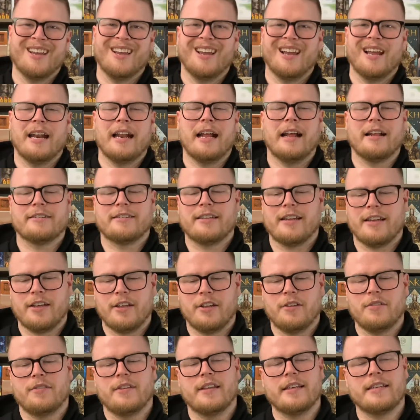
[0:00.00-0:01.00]
And I'll tell
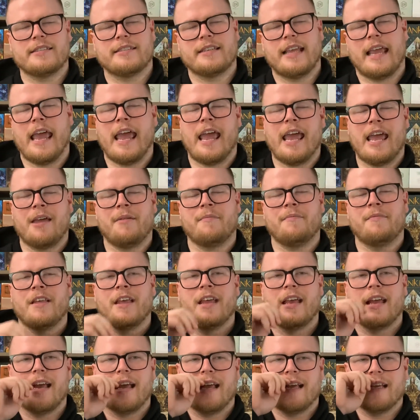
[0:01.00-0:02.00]
you, this game
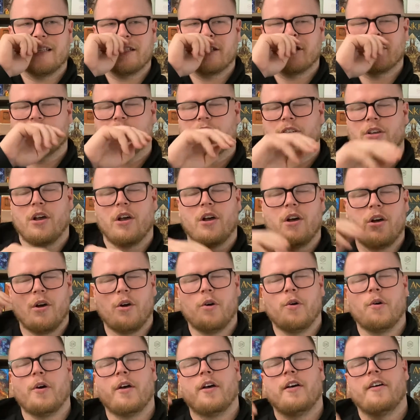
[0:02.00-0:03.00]
is
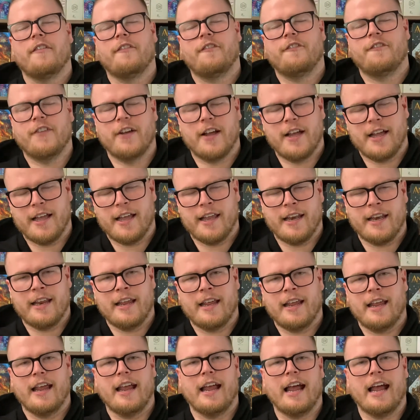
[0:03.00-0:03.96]
so fun.